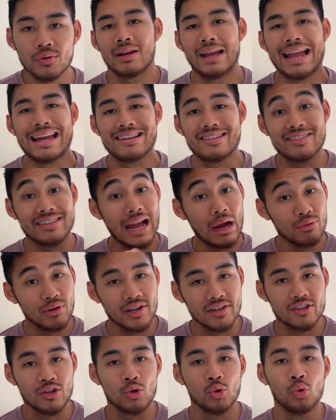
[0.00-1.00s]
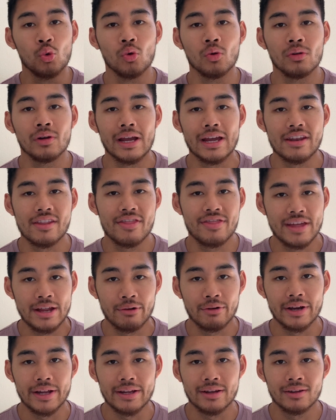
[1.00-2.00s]
It sounded cool in
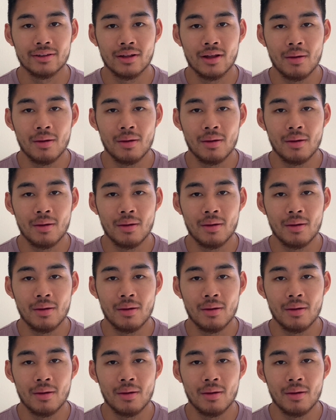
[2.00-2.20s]
theory,